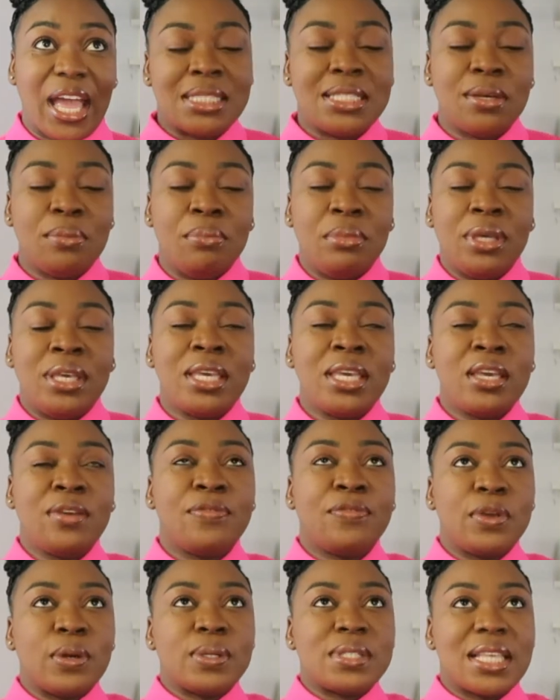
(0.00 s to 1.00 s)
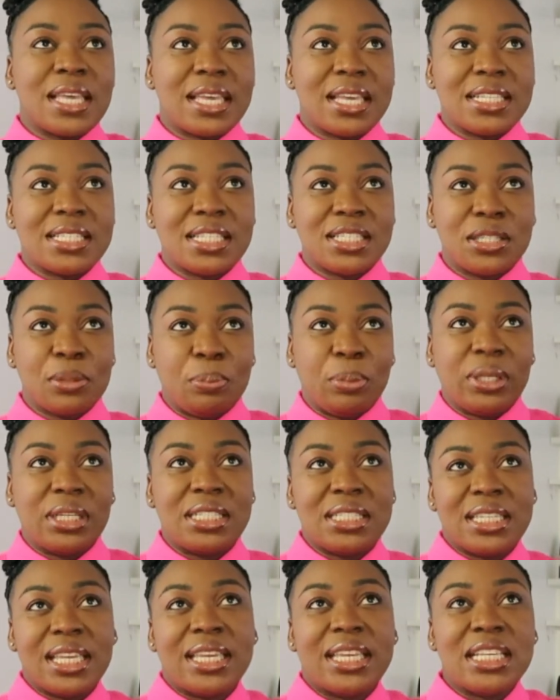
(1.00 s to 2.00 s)
To me, it feels like it's a
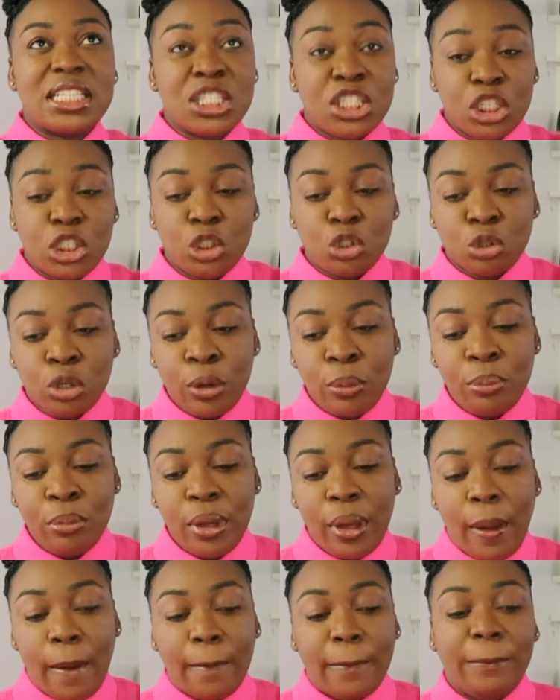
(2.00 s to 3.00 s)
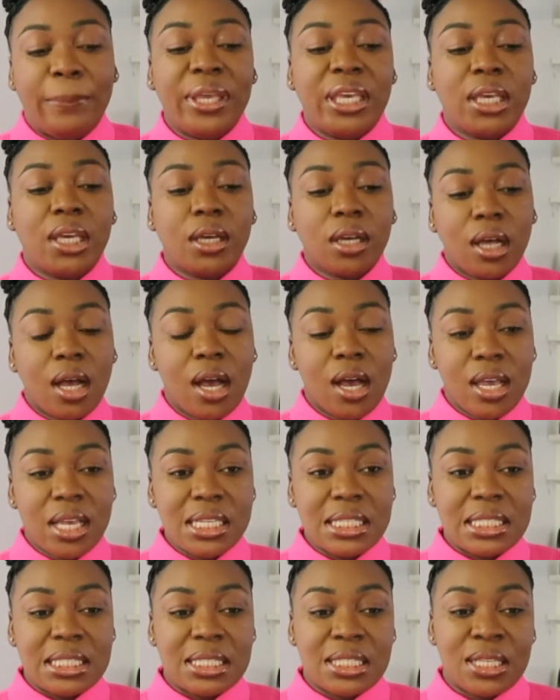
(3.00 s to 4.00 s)
debilitating syndrome because